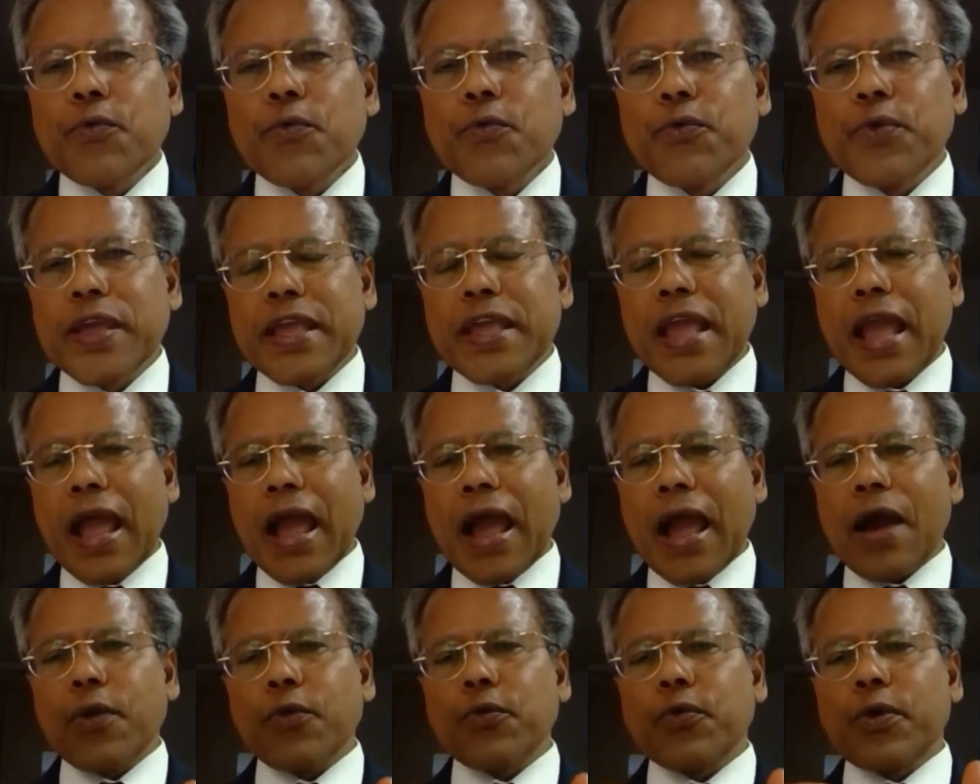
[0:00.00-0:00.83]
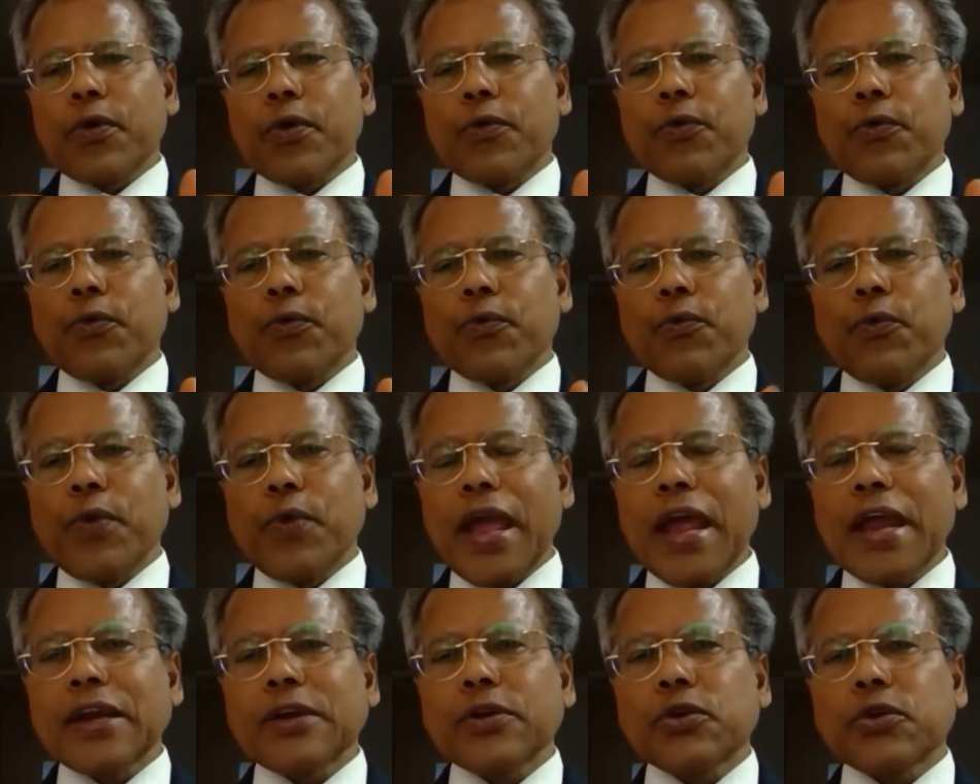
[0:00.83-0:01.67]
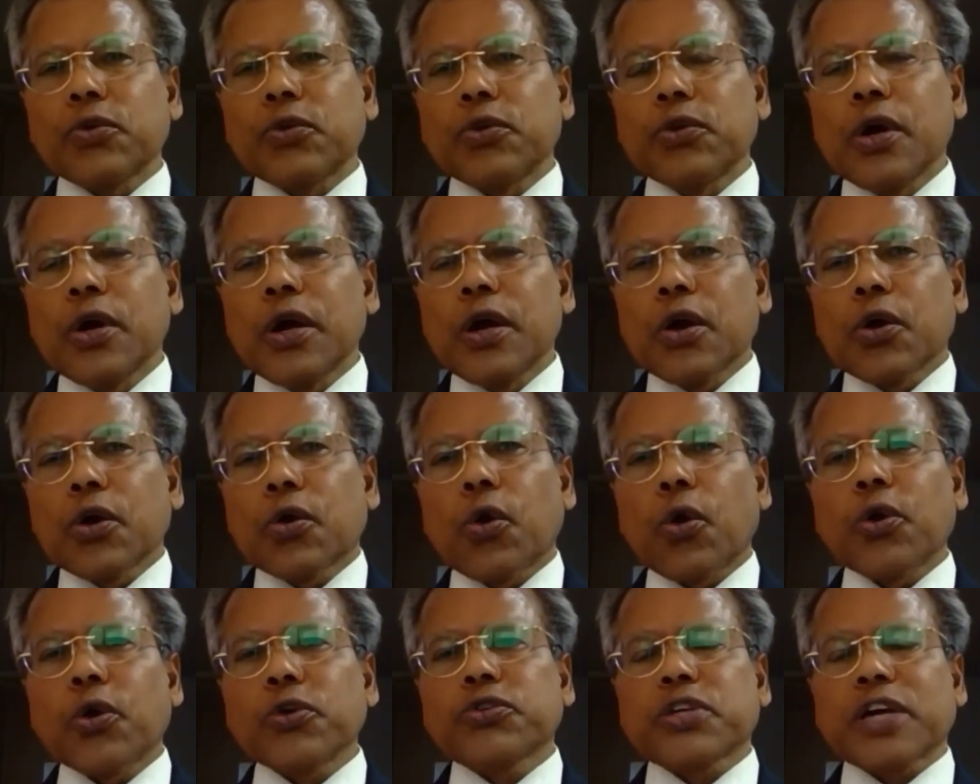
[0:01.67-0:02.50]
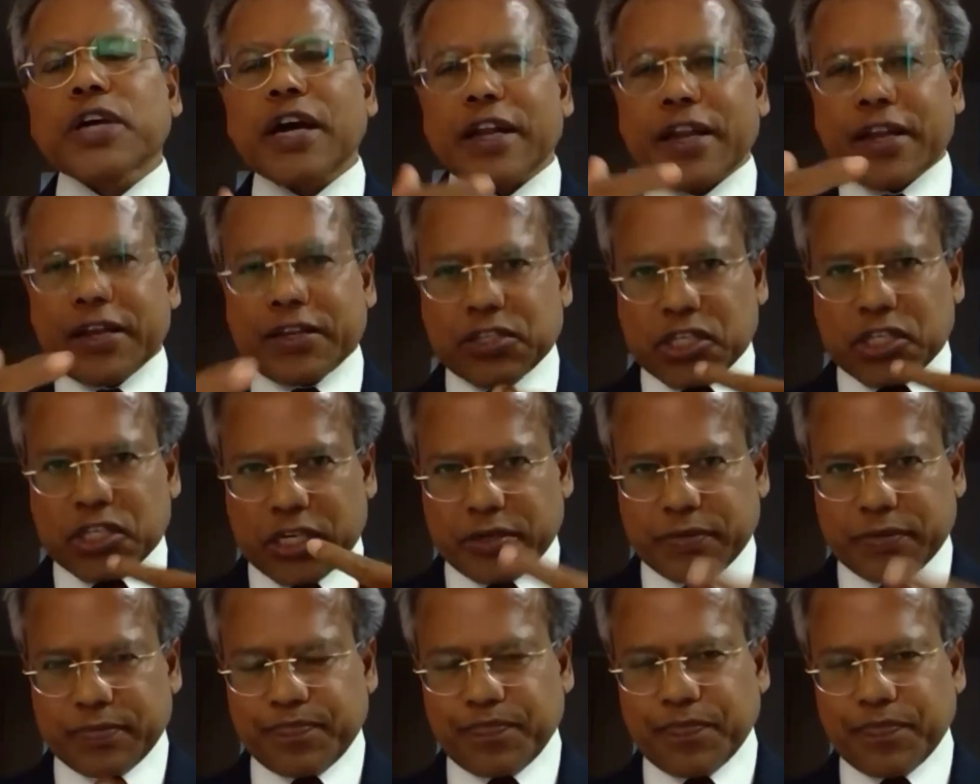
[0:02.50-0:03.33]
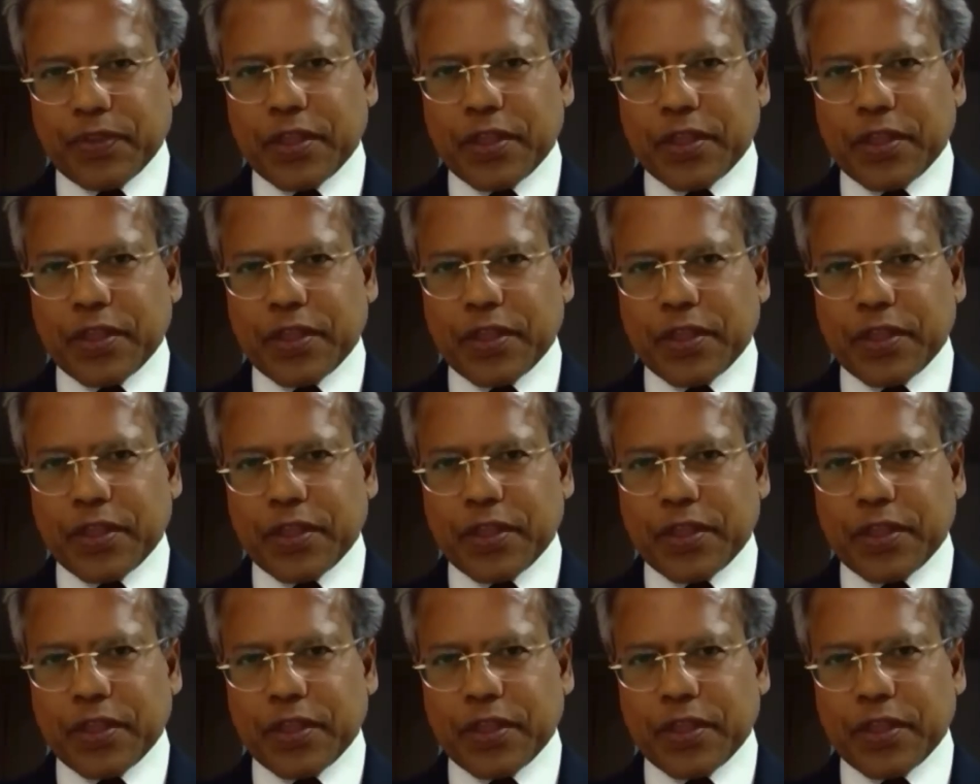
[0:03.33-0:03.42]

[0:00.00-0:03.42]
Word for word: We have a way to course correction.